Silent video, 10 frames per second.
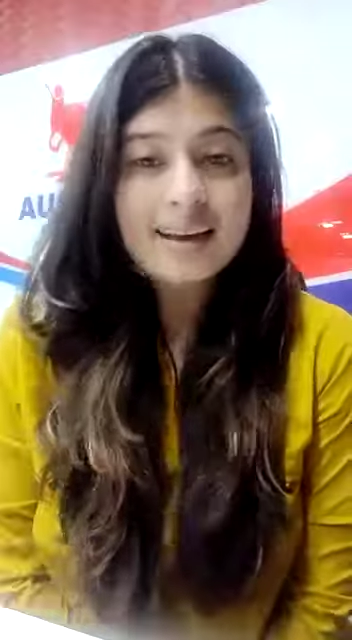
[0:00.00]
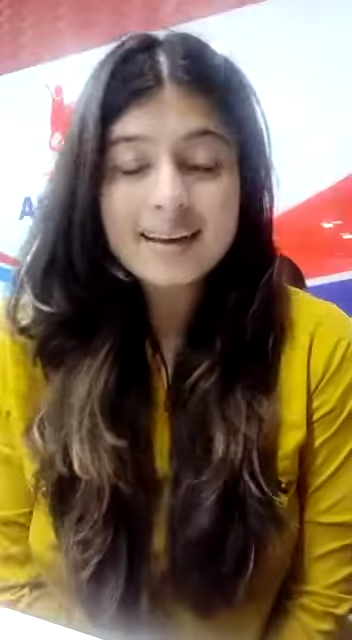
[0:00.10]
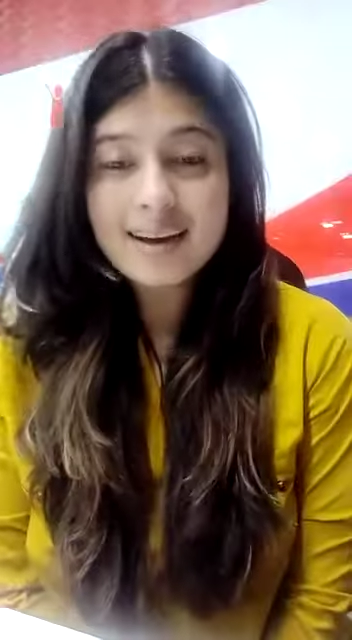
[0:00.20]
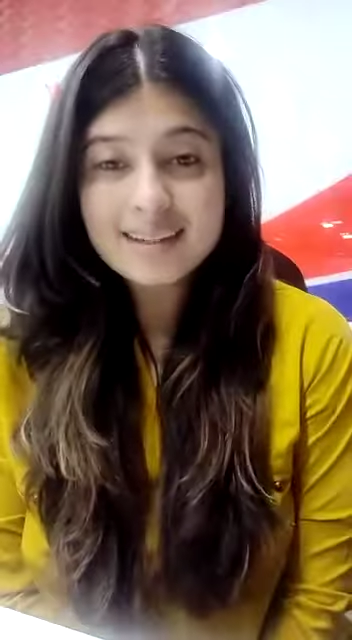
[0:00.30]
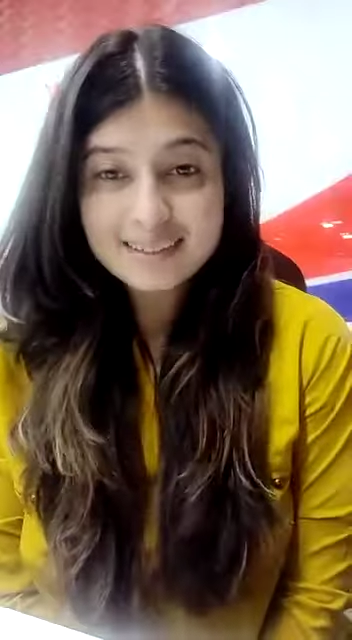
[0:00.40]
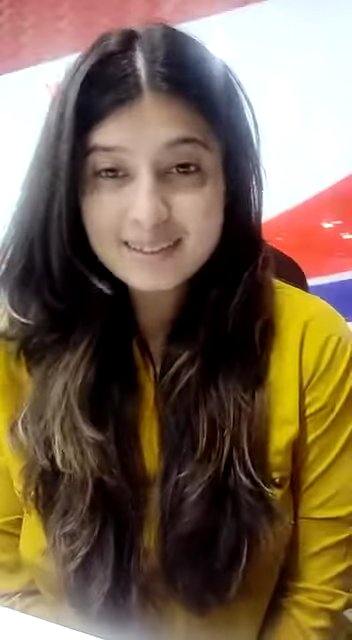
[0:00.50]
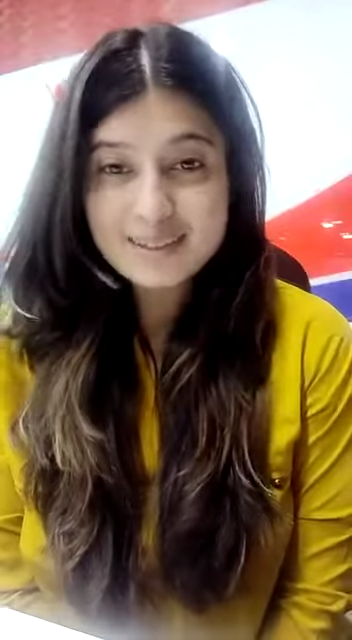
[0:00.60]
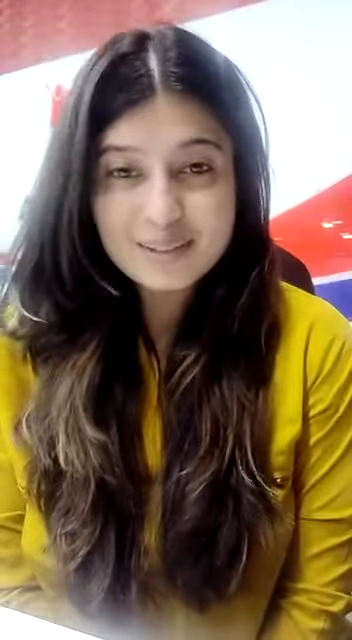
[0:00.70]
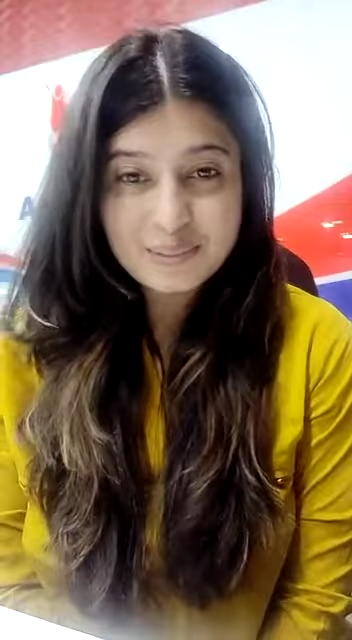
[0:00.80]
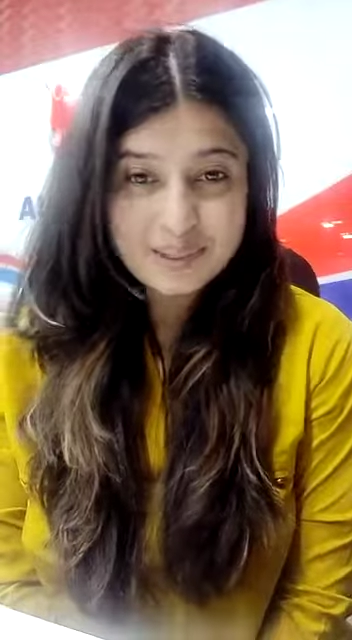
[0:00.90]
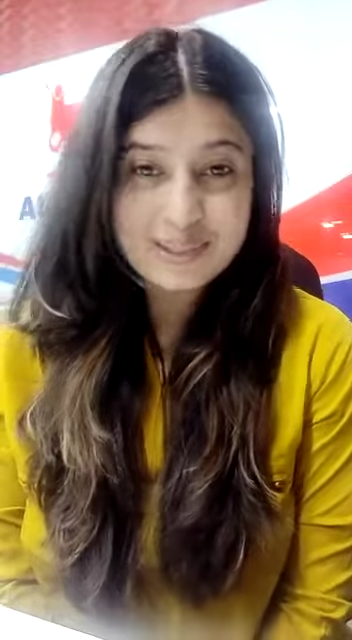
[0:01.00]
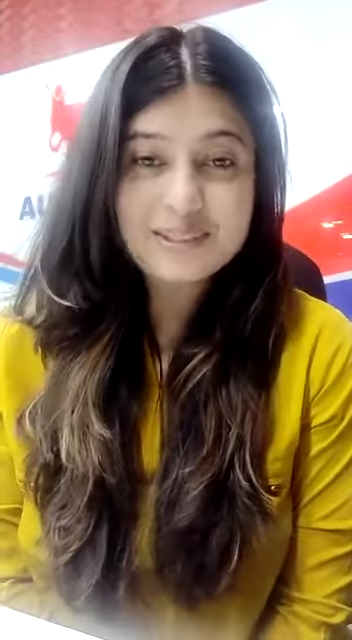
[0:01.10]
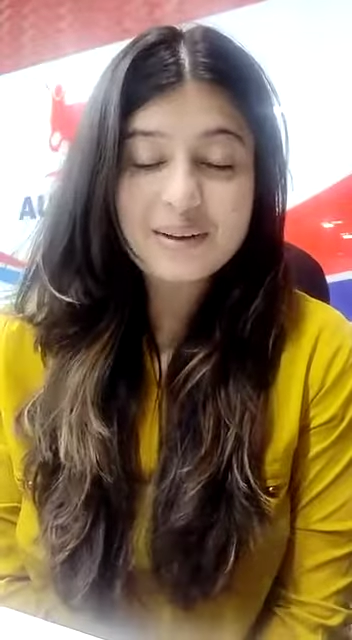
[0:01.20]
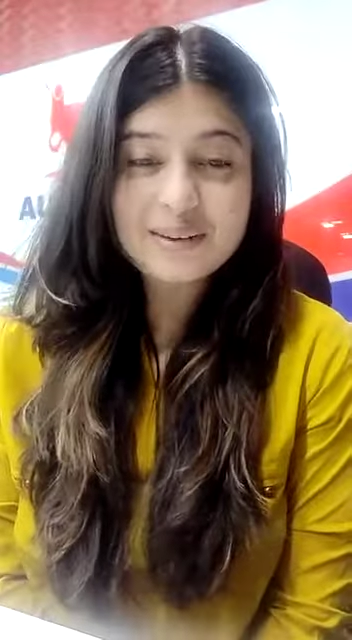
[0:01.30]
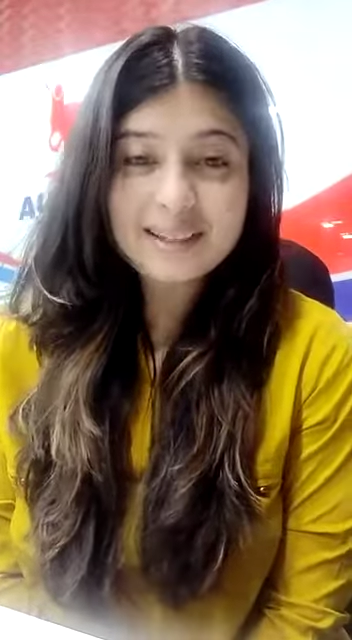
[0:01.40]
Hi guys, this is
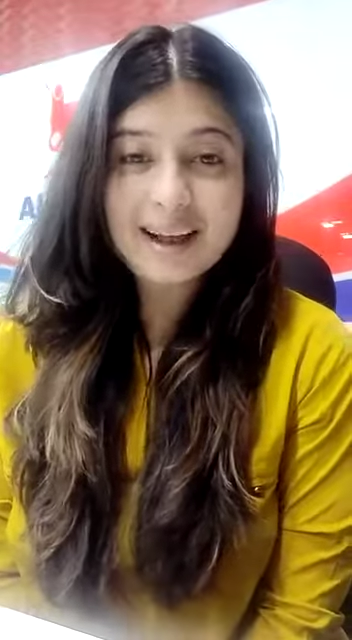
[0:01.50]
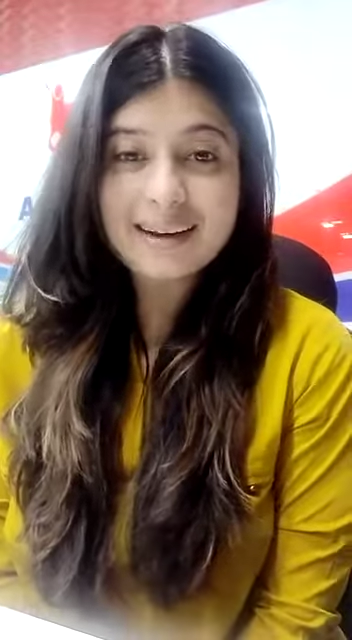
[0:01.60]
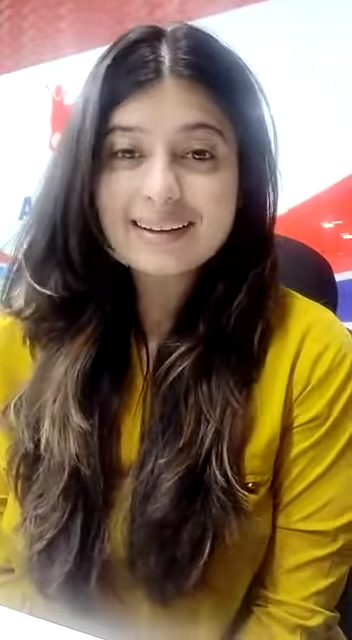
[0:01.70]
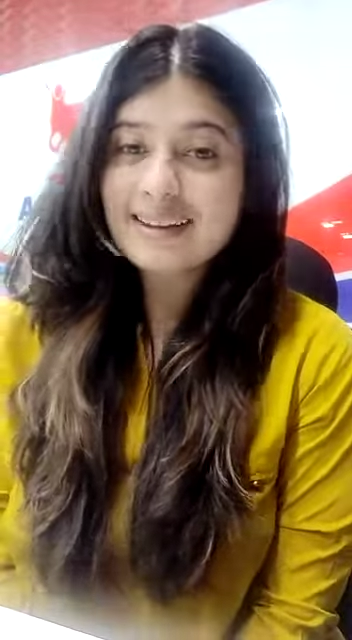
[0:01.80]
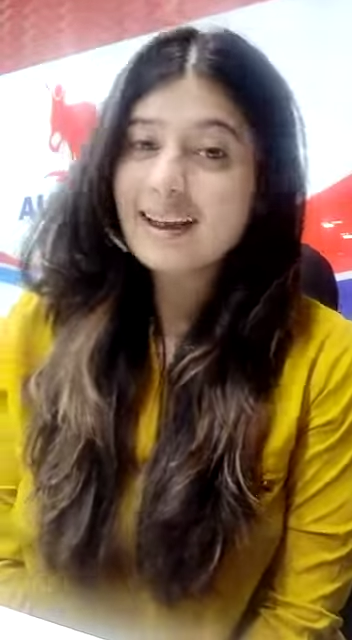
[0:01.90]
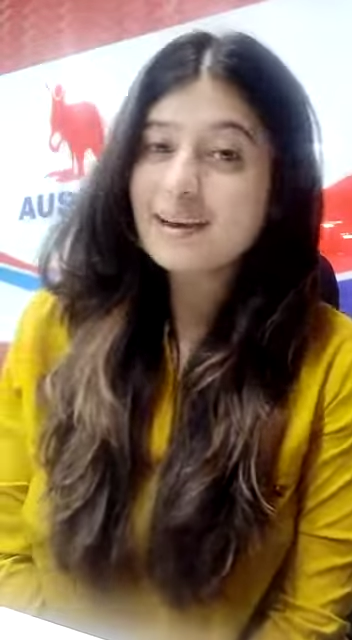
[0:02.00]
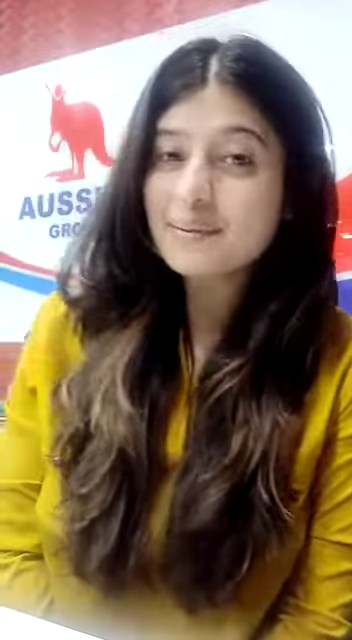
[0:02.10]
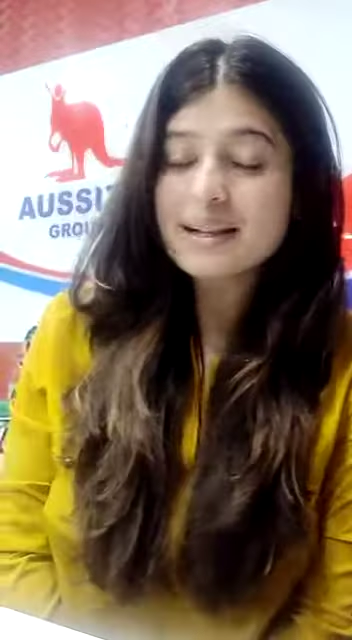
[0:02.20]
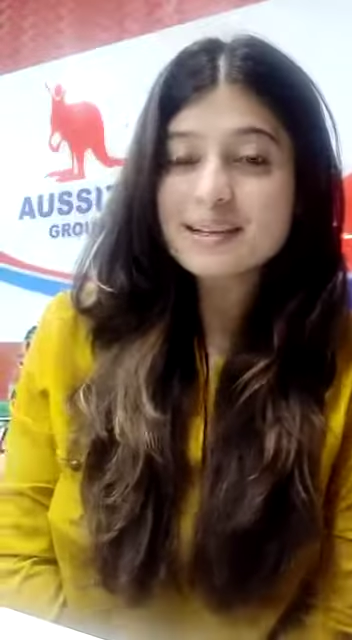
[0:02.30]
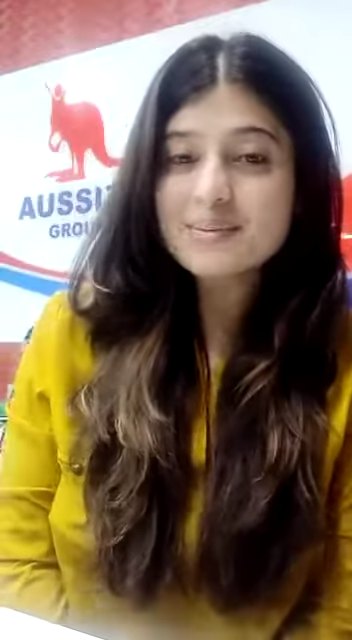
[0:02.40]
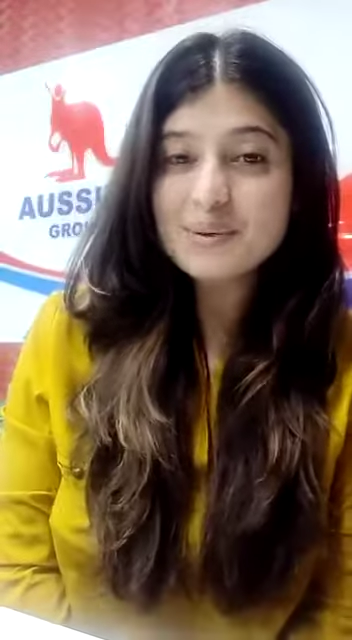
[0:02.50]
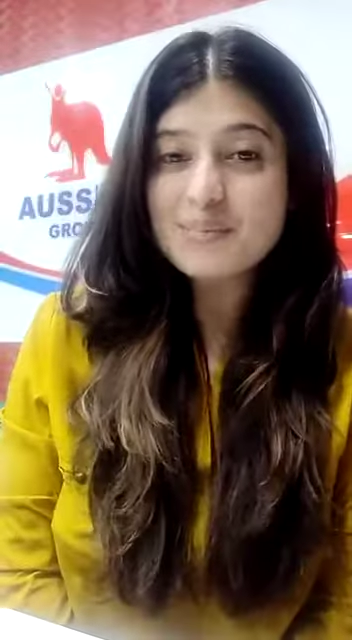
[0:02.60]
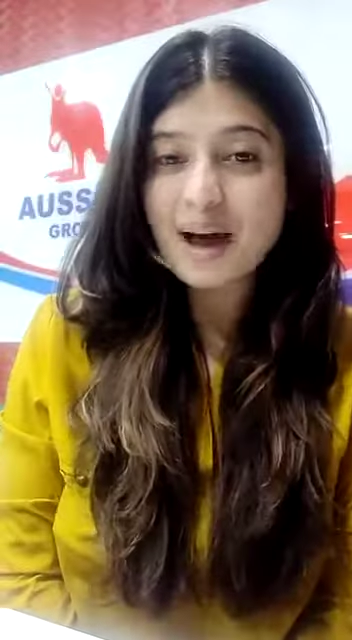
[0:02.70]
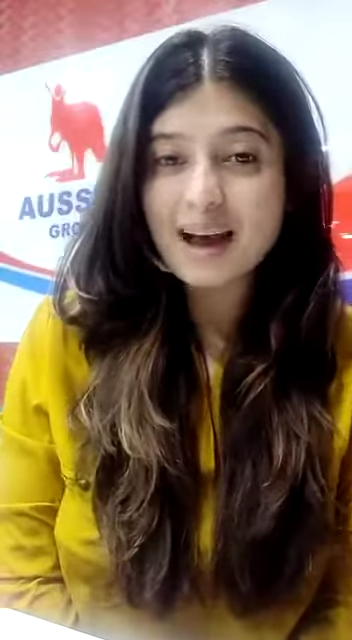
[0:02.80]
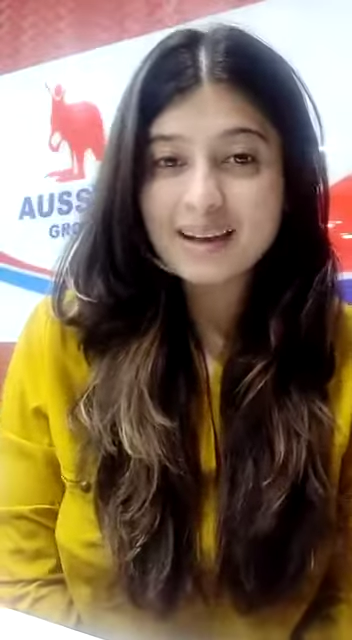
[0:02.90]
Vidisha Vitlani and I welcome
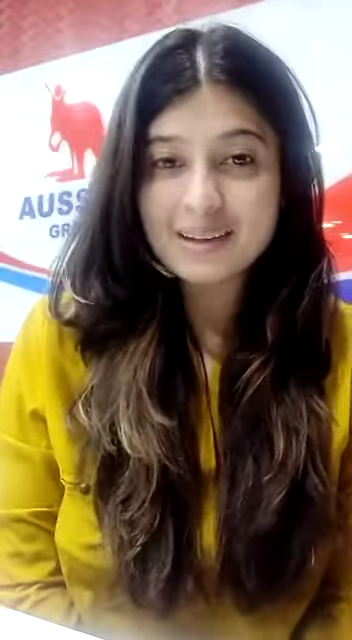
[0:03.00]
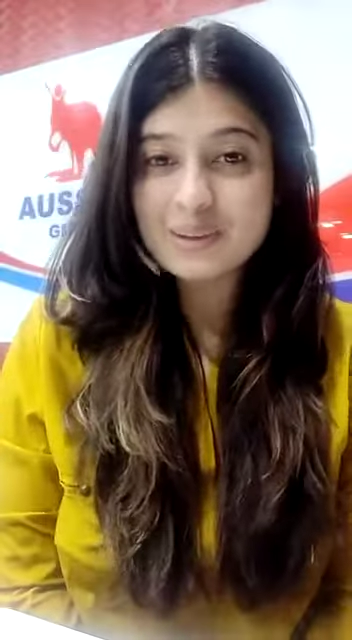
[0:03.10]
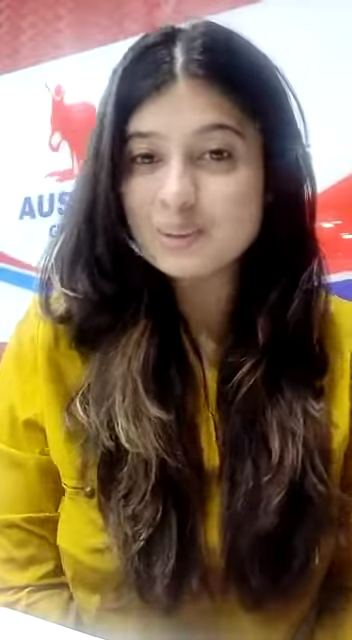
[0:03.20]
you back